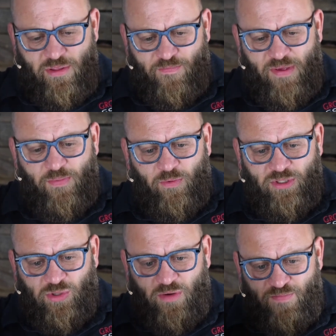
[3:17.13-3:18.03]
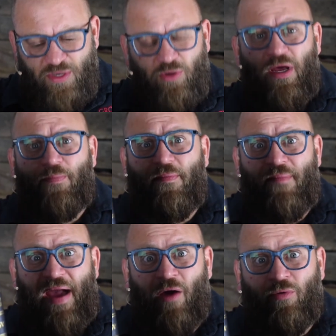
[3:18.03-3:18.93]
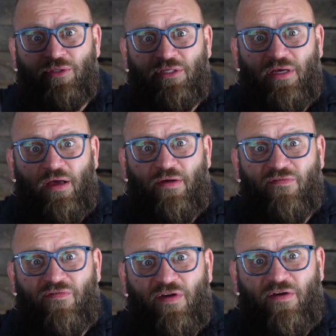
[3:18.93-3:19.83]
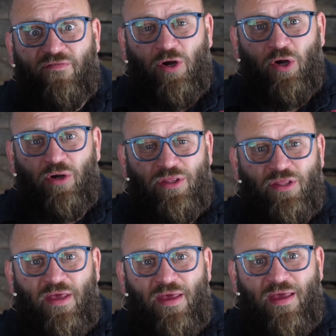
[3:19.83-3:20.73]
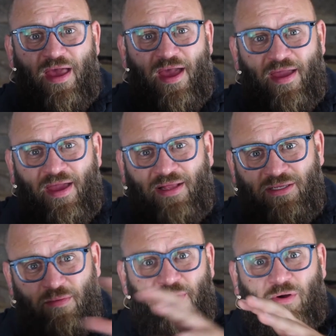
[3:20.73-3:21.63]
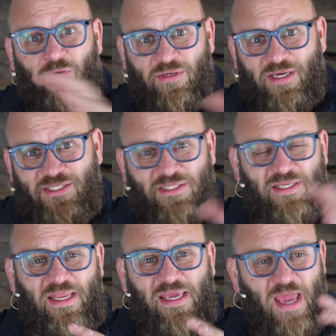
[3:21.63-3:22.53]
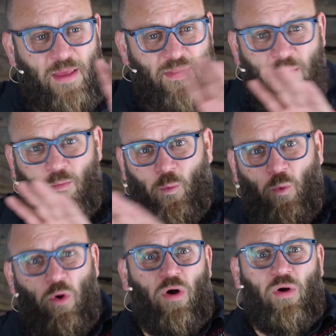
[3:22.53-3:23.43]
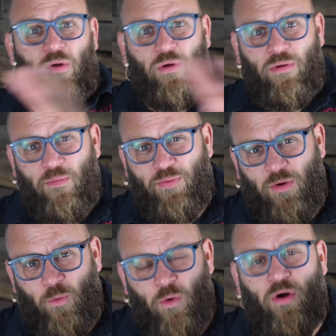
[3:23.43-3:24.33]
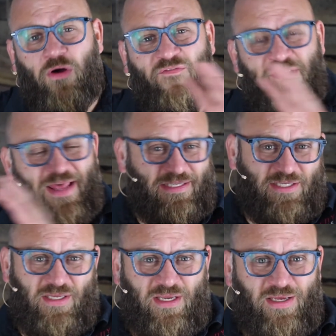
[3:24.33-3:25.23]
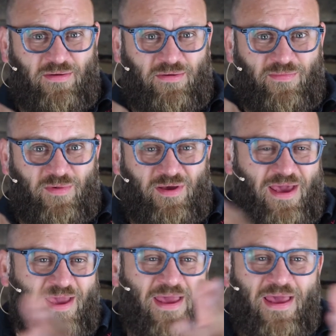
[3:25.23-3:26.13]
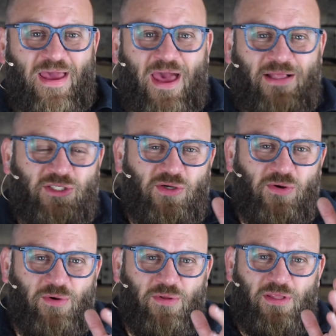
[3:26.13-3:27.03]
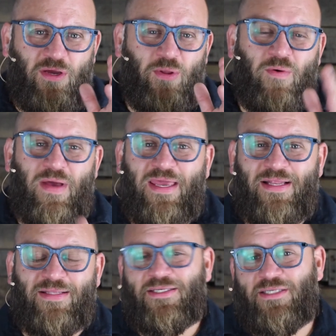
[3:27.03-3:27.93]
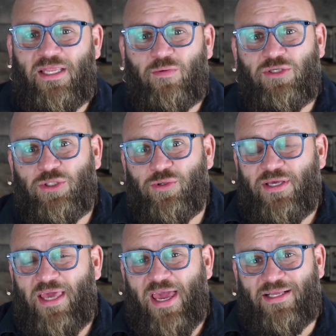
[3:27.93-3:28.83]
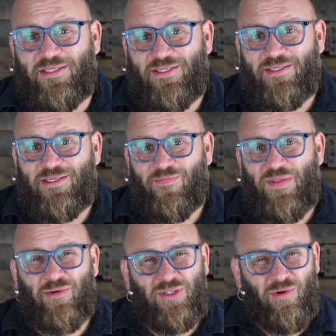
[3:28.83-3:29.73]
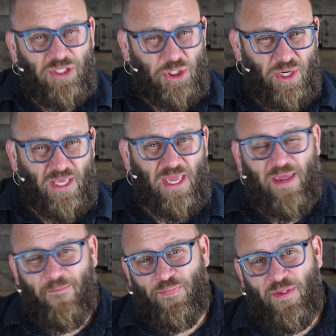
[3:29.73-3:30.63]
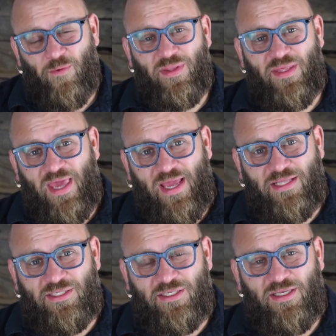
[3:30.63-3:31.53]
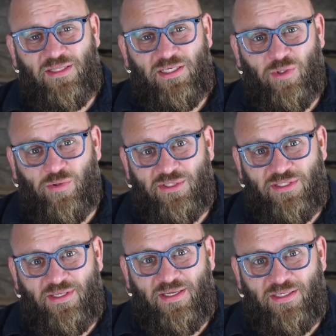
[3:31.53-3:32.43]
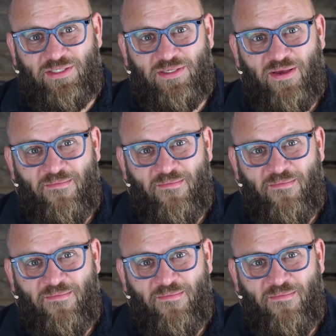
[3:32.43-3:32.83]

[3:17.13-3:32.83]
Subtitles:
people would sort of build up a mound of earth and build a city and then put a wall for that city. Okay. And so the only way into the city was through the gates. And that was always tricky with gates in these old cities.